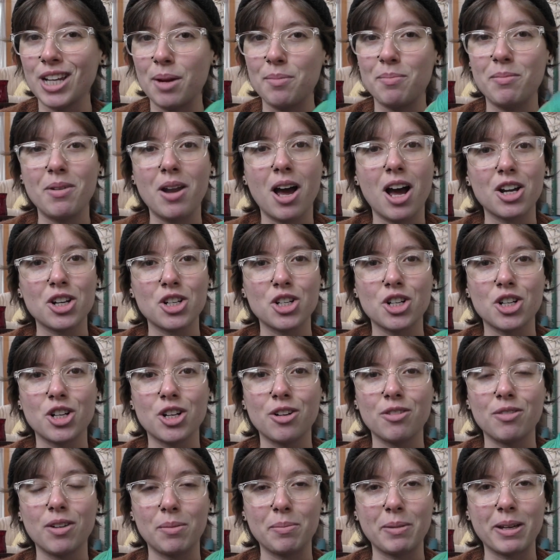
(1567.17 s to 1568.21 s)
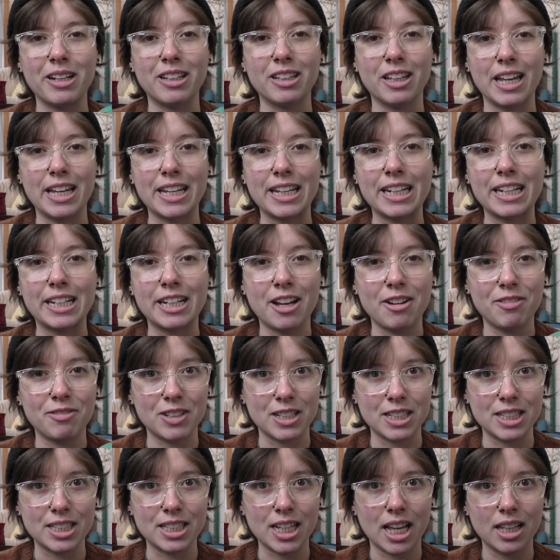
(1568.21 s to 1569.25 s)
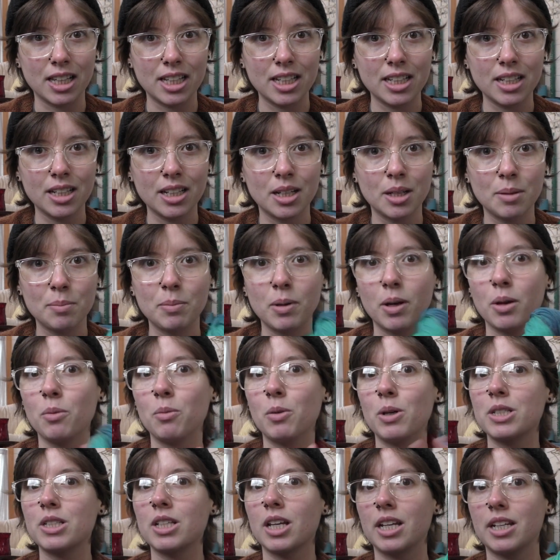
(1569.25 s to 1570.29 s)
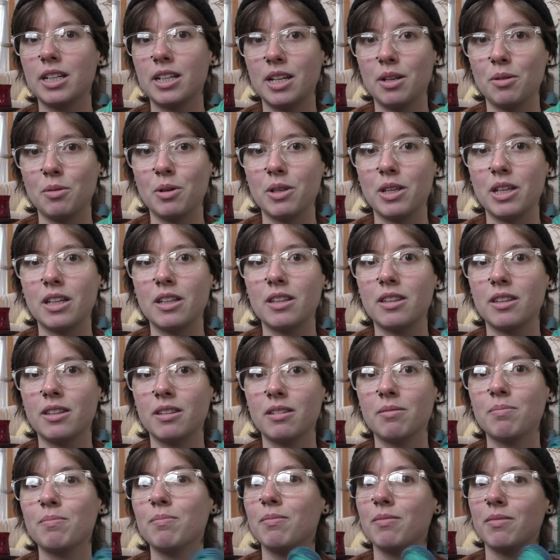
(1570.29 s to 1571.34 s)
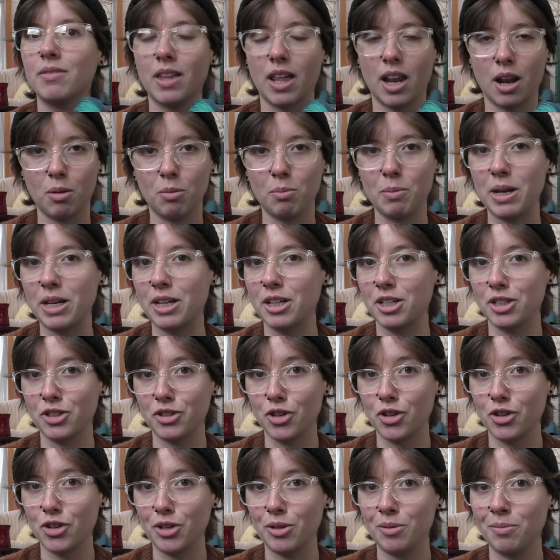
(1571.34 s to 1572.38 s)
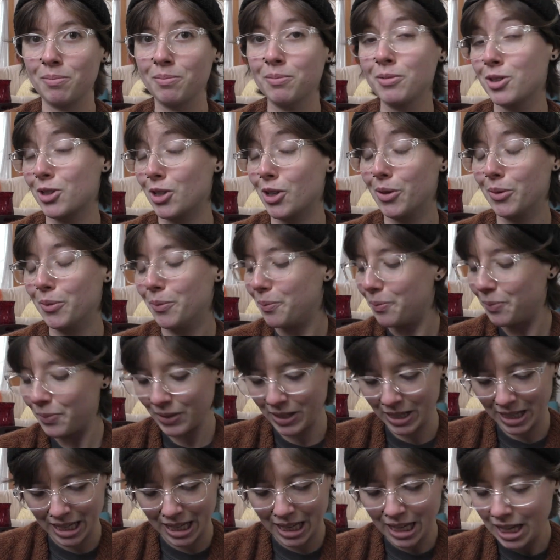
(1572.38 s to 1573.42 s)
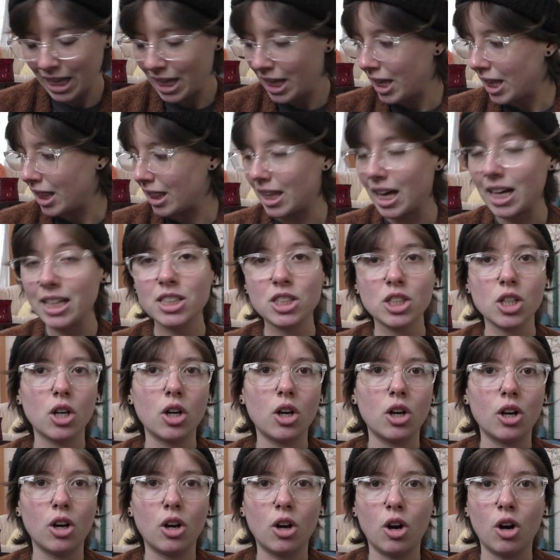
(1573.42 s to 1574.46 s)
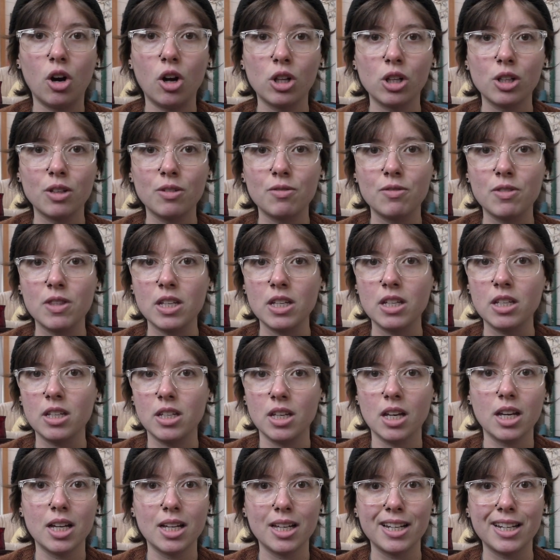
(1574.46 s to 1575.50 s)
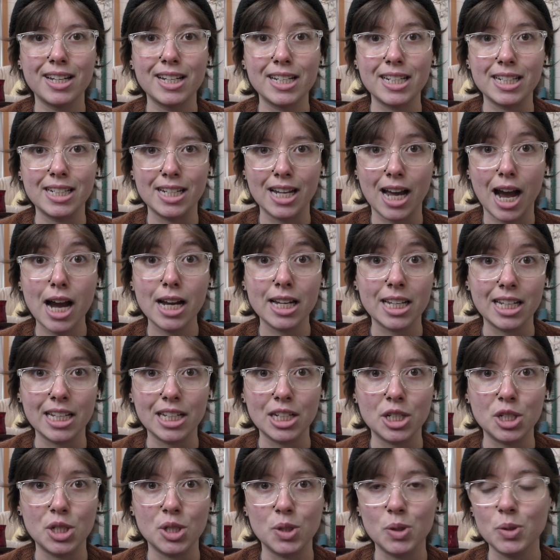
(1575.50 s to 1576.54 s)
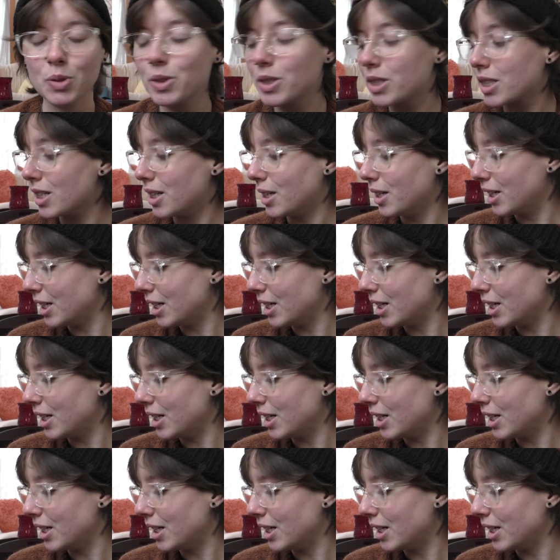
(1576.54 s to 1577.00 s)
I'm not sure if I'm gonna like it enough to sell it, but once I knit with it, then I'll make a decision. So that's all of the dyeing news.